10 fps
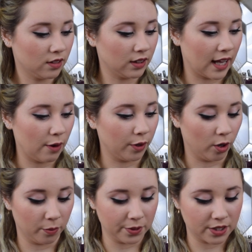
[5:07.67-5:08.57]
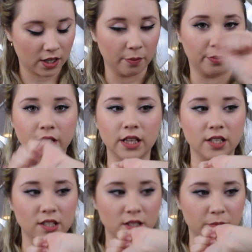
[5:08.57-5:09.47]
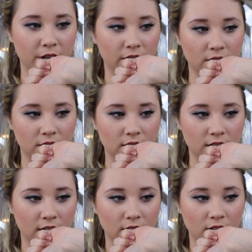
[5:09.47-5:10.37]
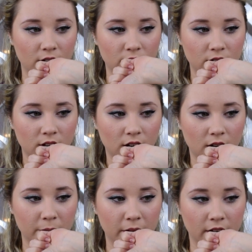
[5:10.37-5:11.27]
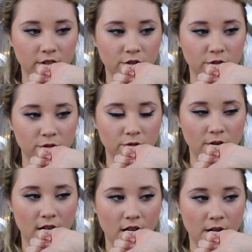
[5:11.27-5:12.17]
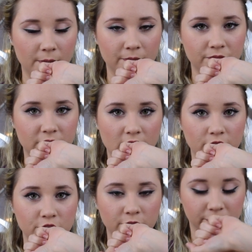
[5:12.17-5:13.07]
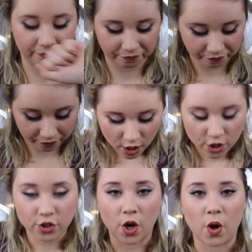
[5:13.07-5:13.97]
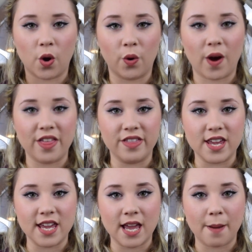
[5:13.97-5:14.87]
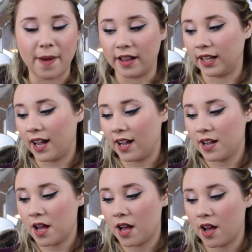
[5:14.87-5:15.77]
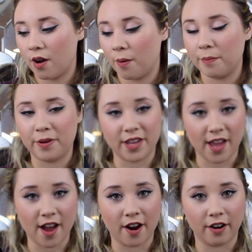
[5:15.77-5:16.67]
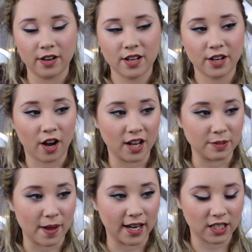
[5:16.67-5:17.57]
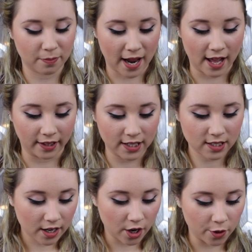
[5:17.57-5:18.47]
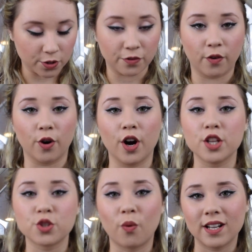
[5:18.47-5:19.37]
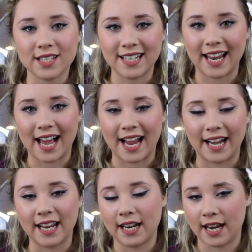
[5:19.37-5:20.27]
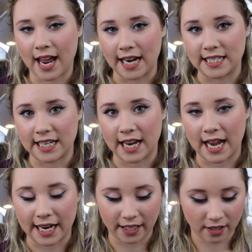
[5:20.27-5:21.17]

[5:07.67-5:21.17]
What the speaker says: That one almost completely disappeared into the skin though, compared to the other two. So the Bellapierre Cosmetics palette. It goes for $29.99.